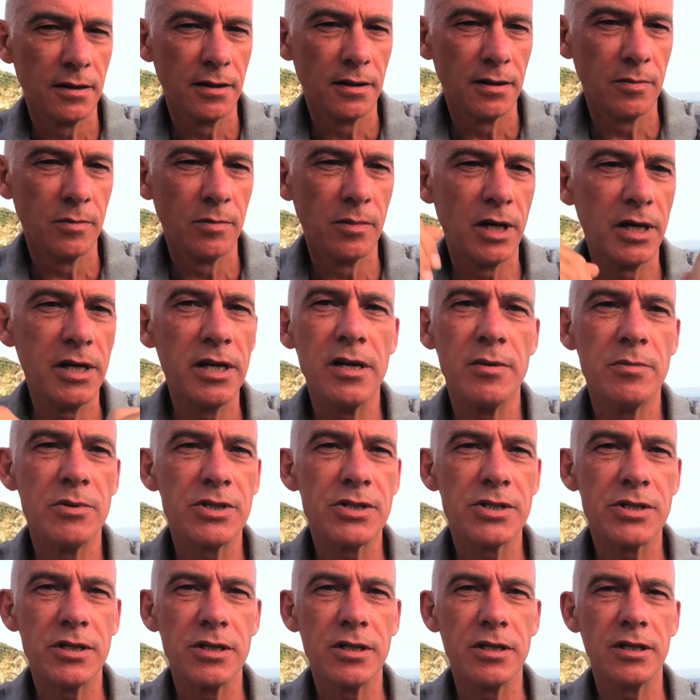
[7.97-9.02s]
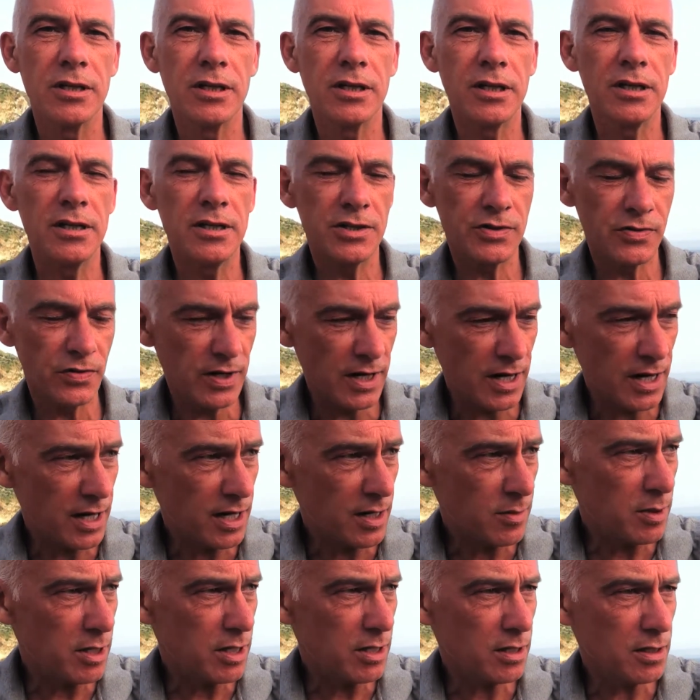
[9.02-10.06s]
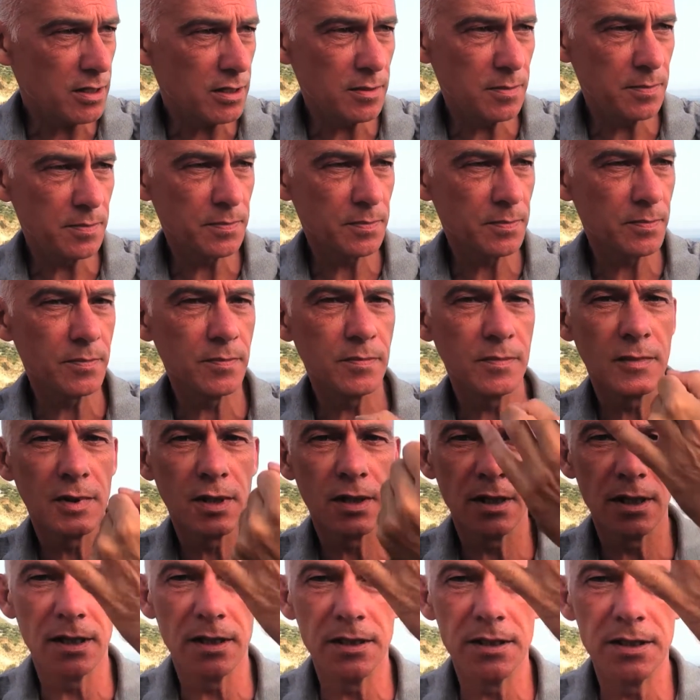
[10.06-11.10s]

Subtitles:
My name is Rinus from Alebeek, and